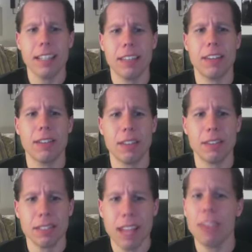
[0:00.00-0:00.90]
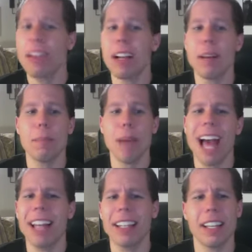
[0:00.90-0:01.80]
there's nothing
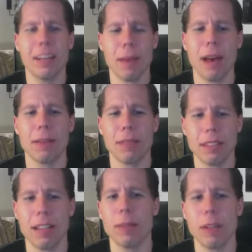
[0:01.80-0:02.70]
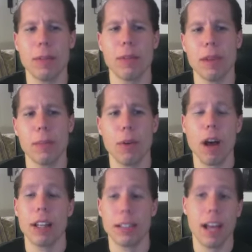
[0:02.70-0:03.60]
compelling about the WWE
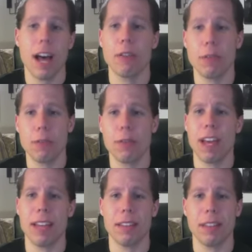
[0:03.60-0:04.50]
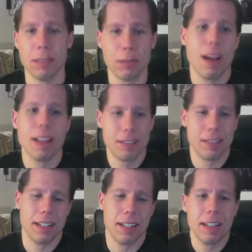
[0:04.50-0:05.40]
product other than the
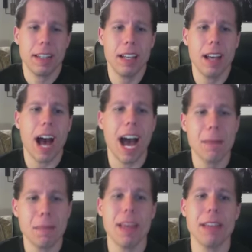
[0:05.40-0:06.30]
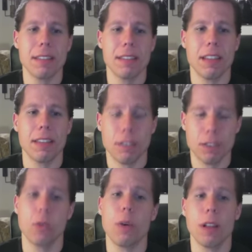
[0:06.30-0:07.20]
wrestling. I miss the
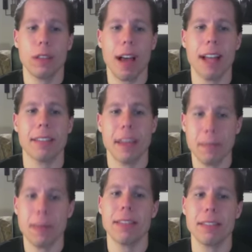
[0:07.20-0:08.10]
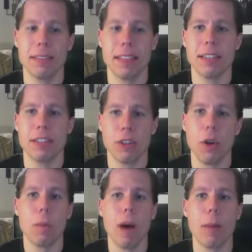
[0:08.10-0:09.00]
storylines. I miss the
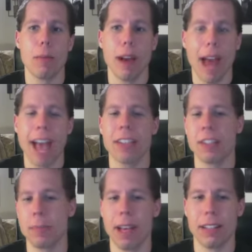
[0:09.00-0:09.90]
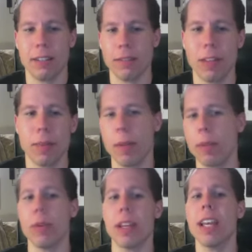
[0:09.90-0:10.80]
soap opera aspect of
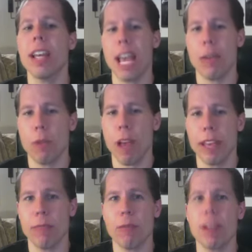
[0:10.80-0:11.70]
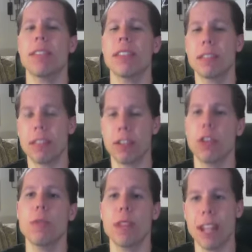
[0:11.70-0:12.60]
WWE. A reason to
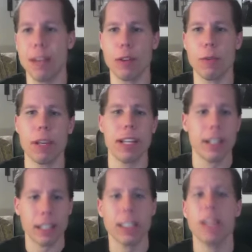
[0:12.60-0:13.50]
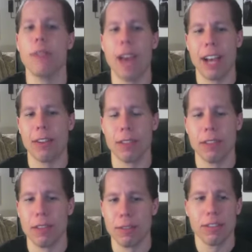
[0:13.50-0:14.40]
tune in every week, a cliffhanger.
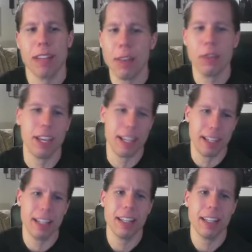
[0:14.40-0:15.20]
There's nothing.